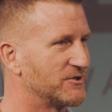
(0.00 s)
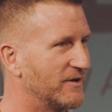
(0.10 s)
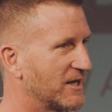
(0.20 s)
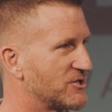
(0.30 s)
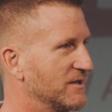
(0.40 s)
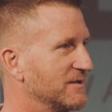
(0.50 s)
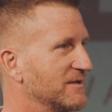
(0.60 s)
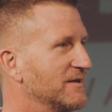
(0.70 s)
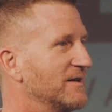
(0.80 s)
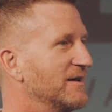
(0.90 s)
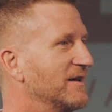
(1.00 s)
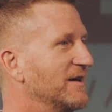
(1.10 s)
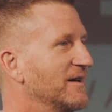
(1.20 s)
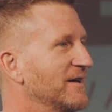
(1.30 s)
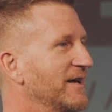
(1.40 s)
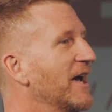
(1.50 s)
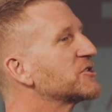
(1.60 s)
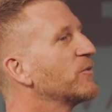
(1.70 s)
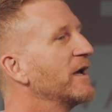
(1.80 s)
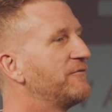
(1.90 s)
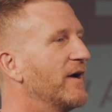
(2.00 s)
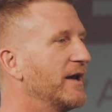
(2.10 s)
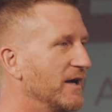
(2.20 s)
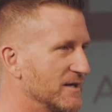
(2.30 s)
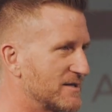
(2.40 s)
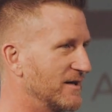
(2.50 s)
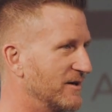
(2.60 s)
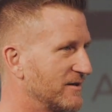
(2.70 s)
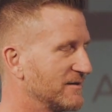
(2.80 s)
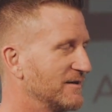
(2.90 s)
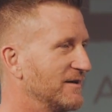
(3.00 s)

direction, He has a way of finding us there.